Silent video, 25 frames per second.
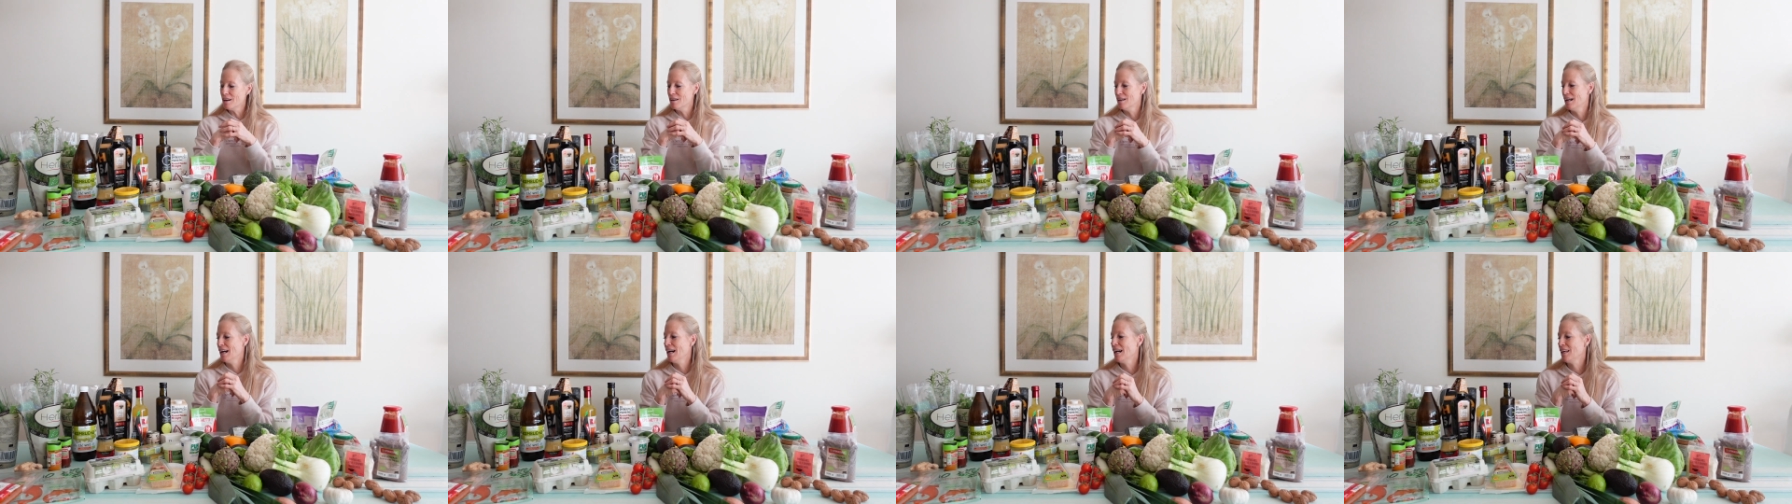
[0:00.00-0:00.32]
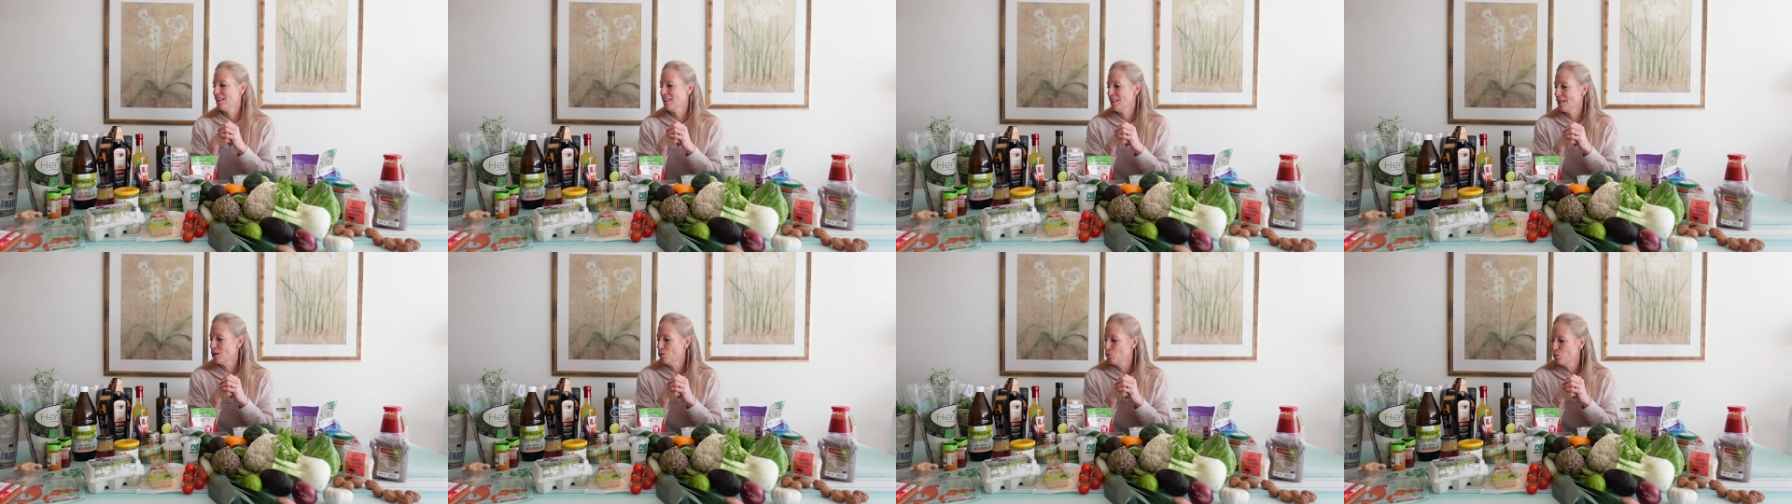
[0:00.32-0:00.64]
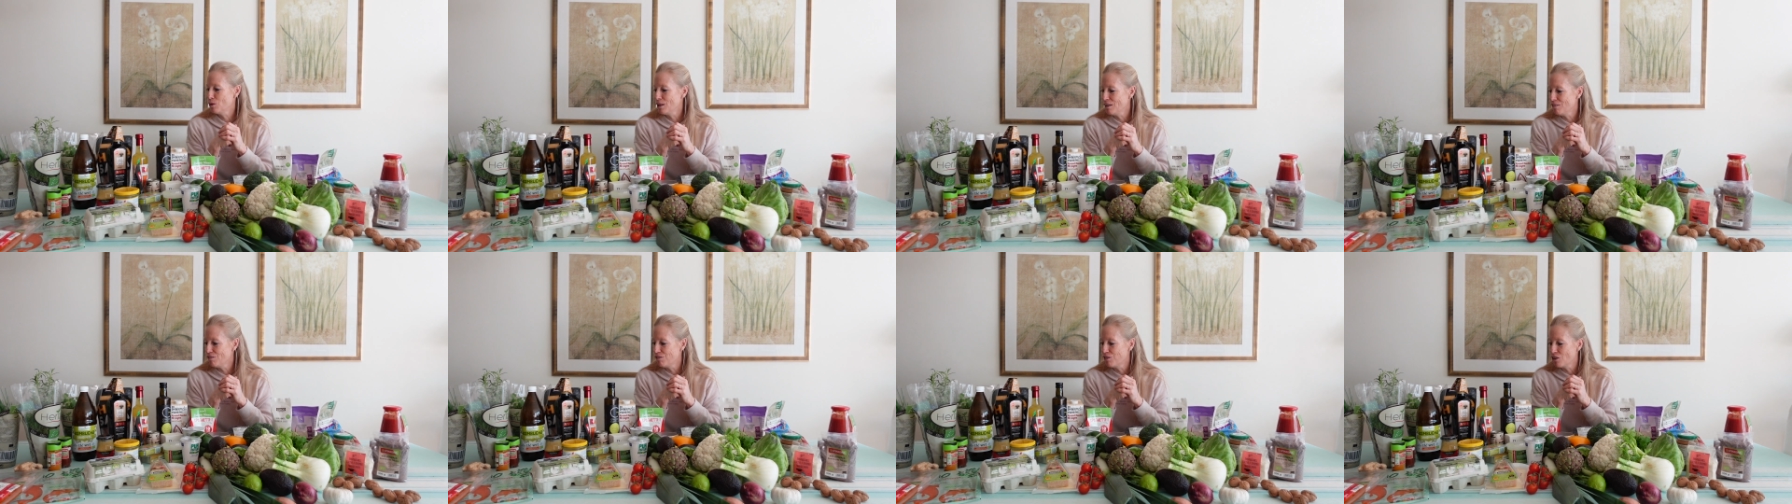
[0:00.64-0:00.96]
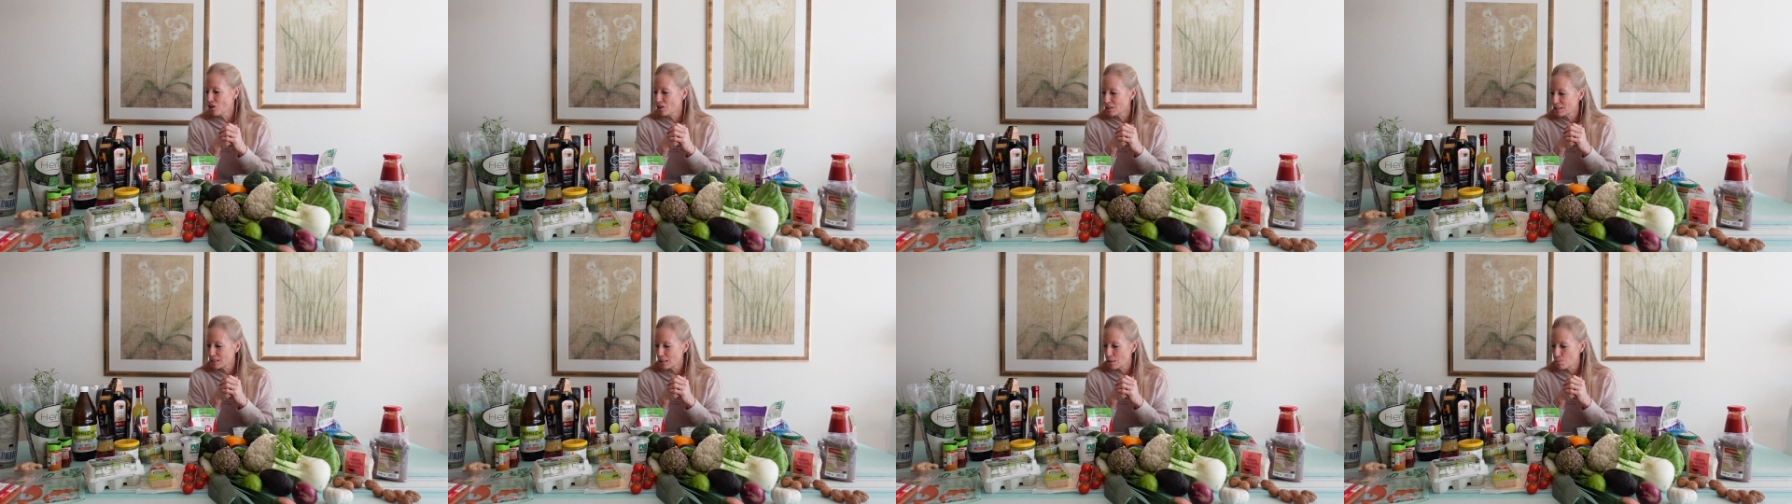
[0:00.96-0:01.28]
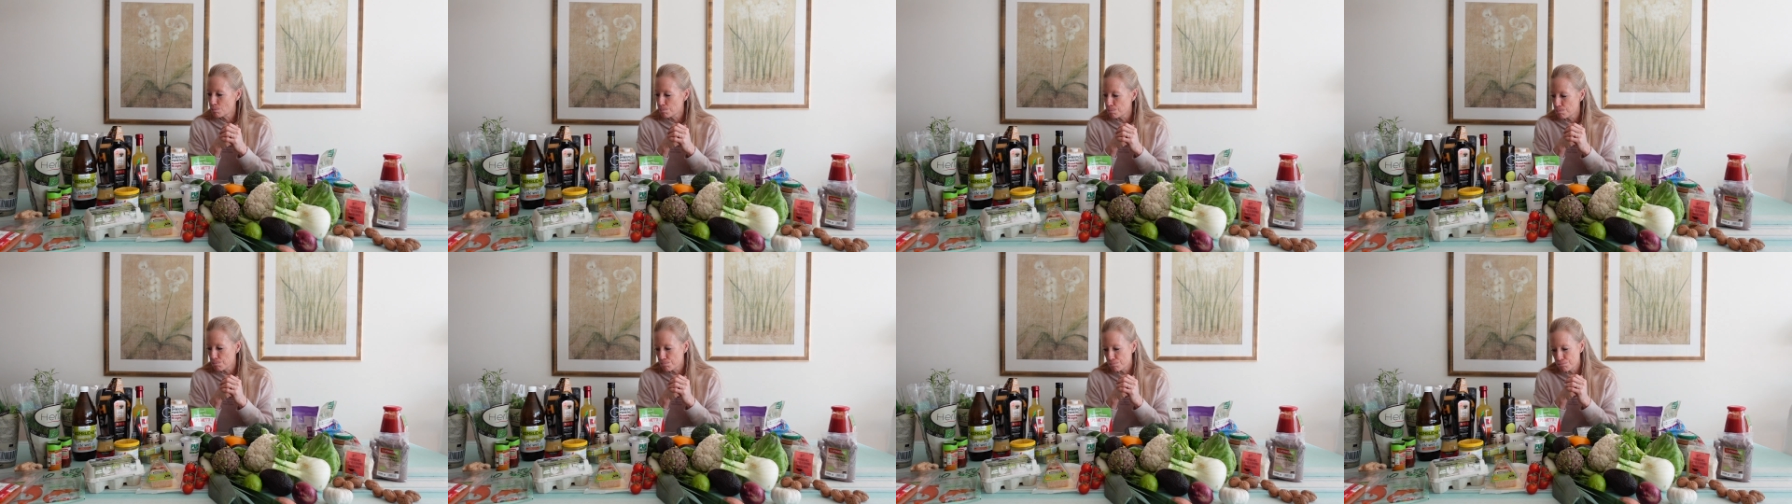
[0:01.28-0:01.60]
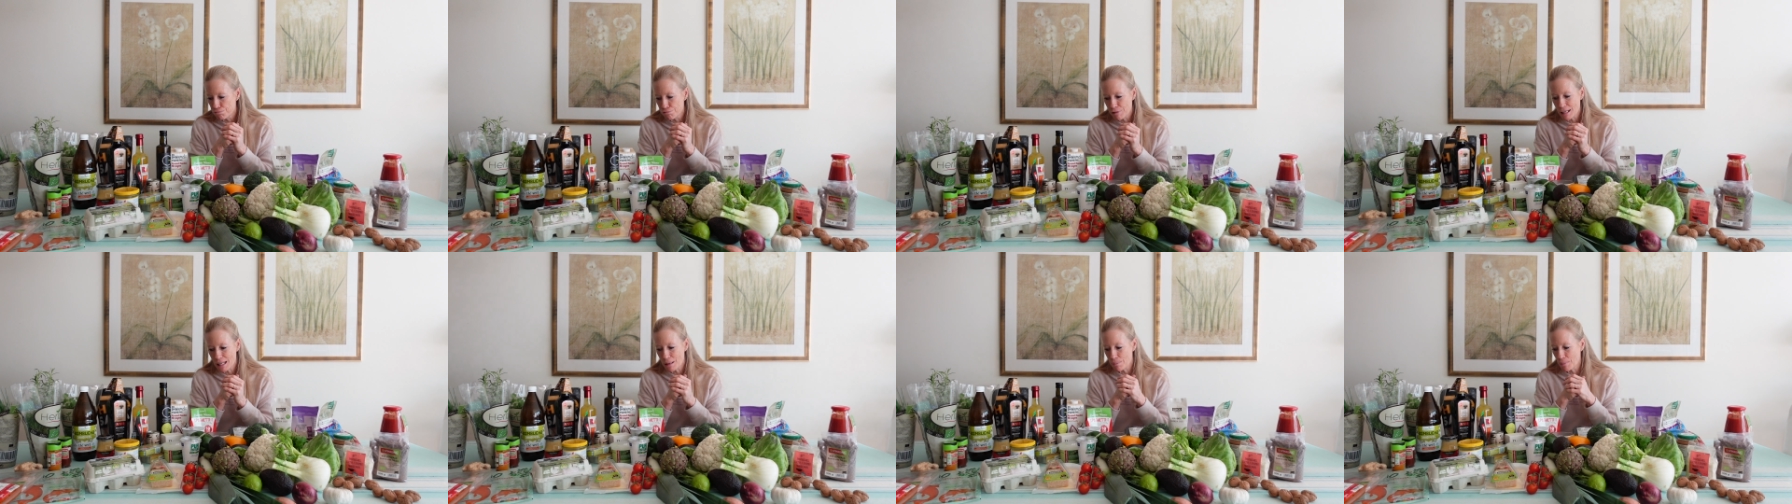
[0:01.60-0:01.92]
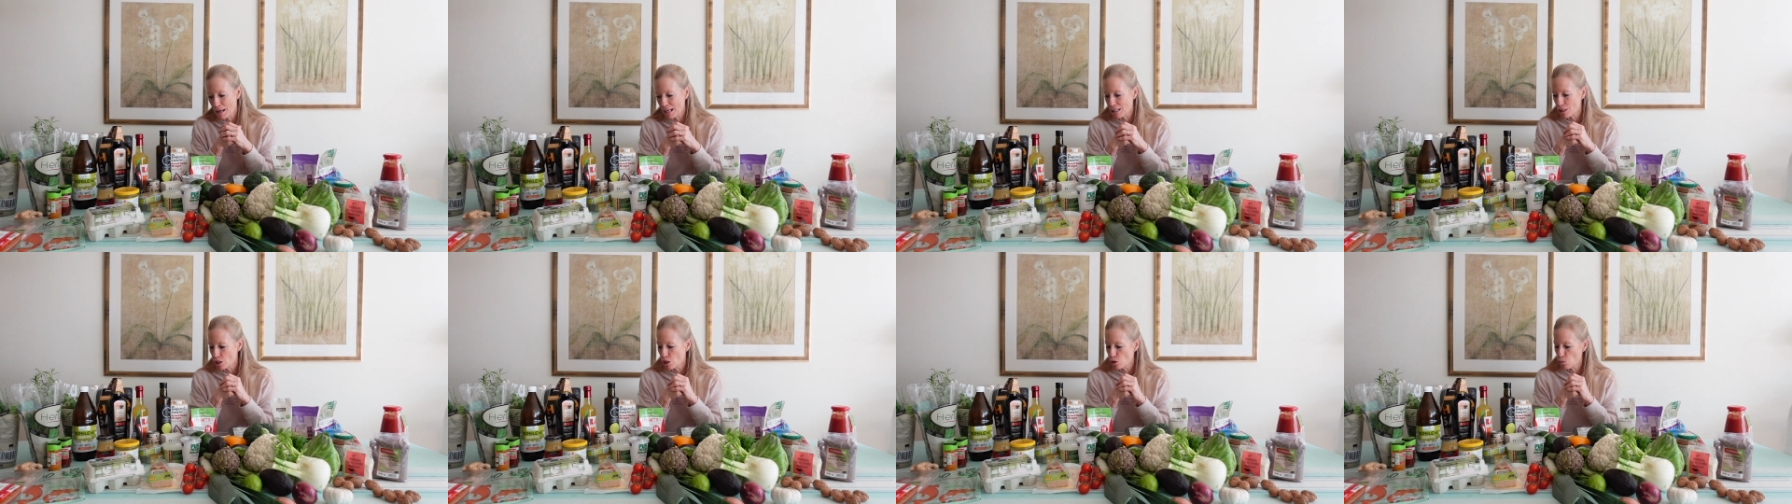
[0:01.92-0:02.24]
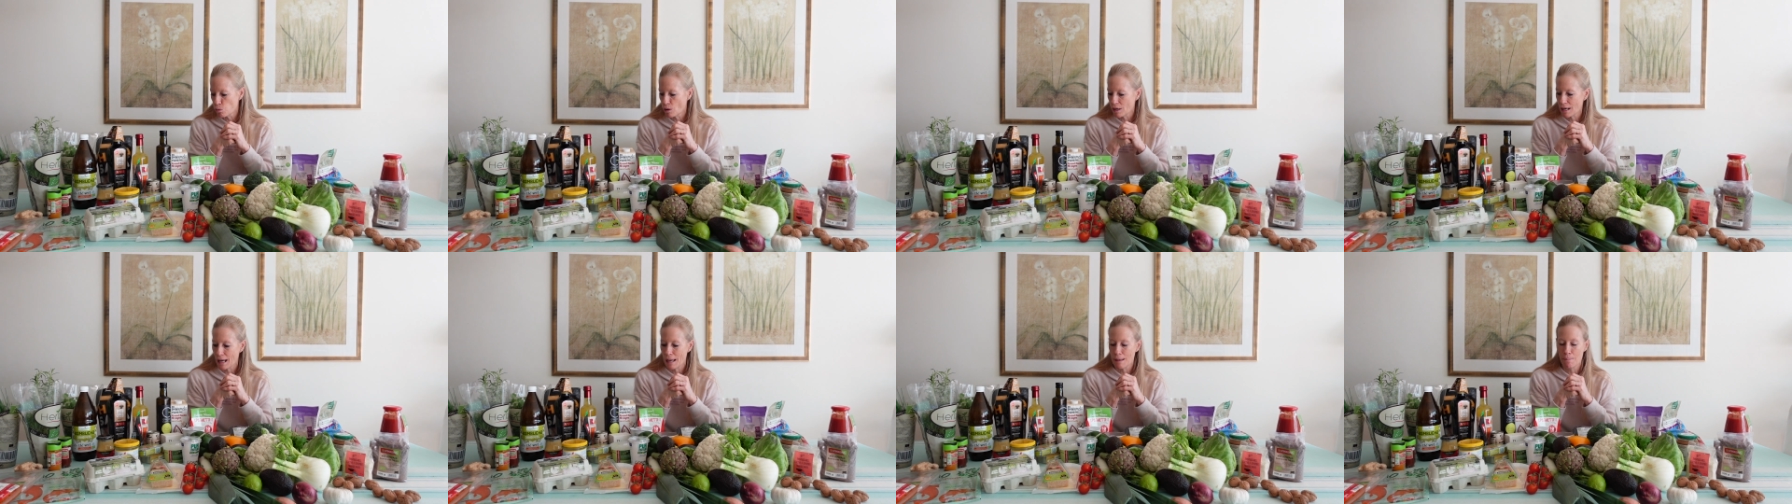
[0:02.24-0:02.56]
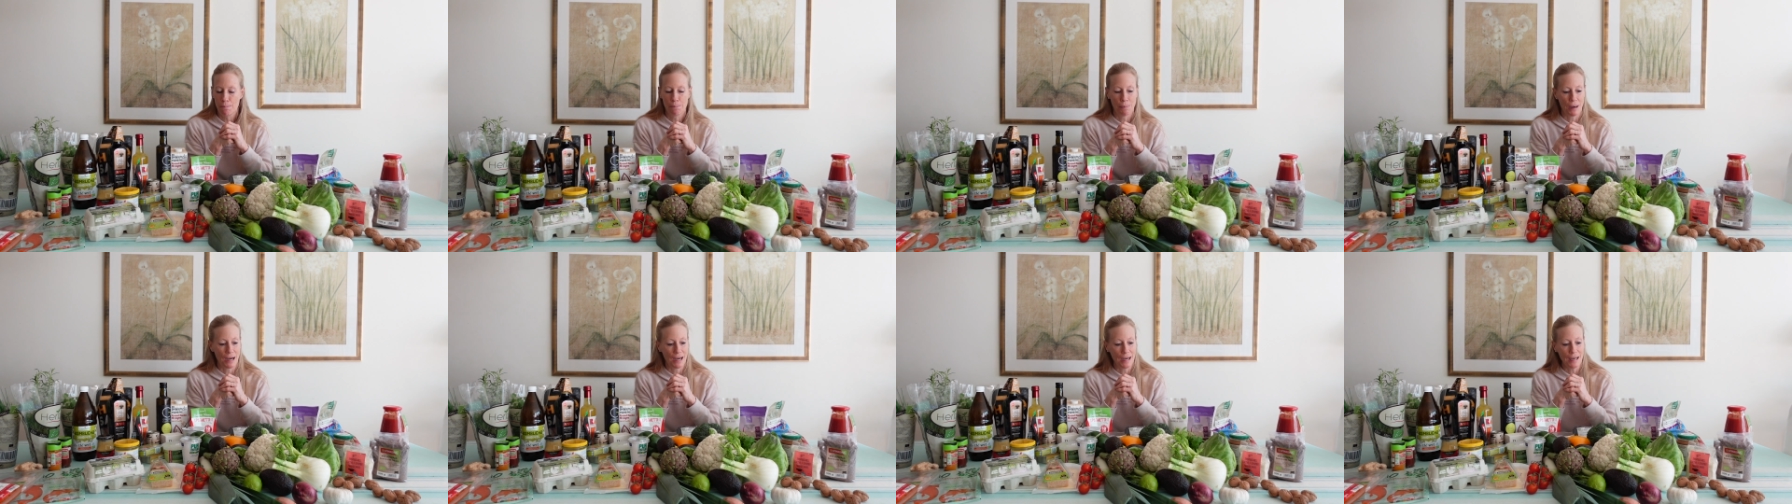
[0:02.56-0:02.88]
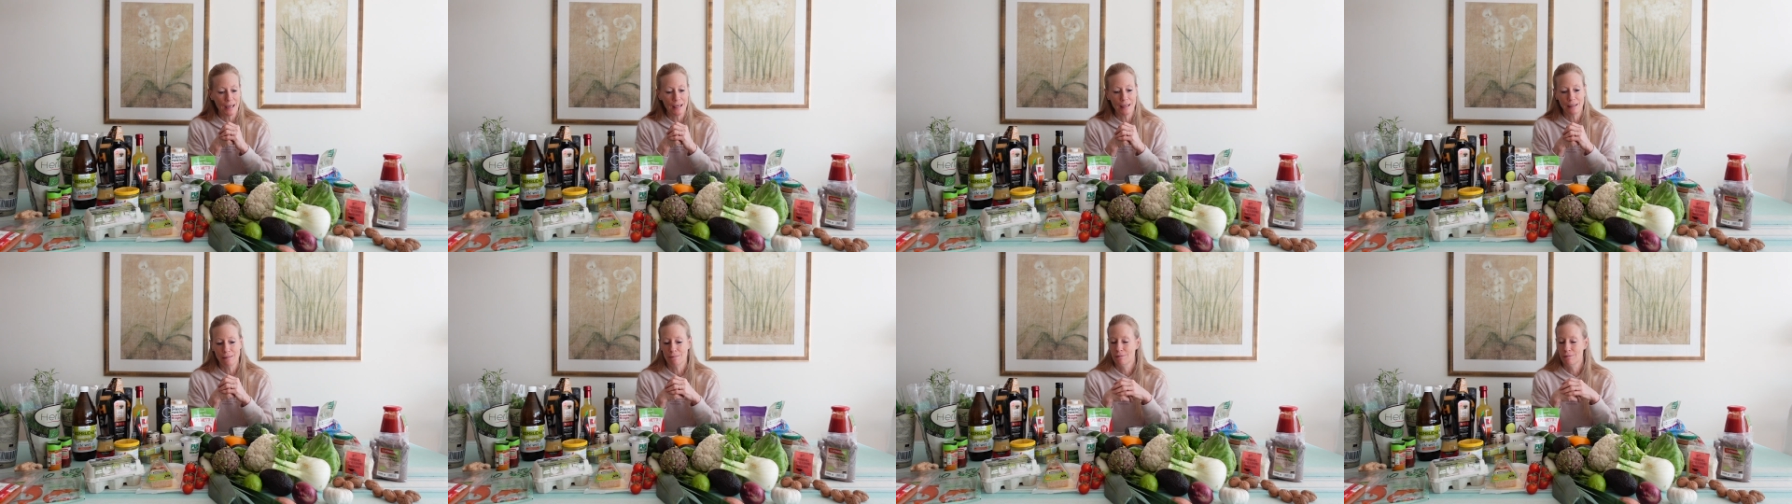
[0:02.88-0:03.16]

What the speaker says: I think we've looked at pretty much what I buy.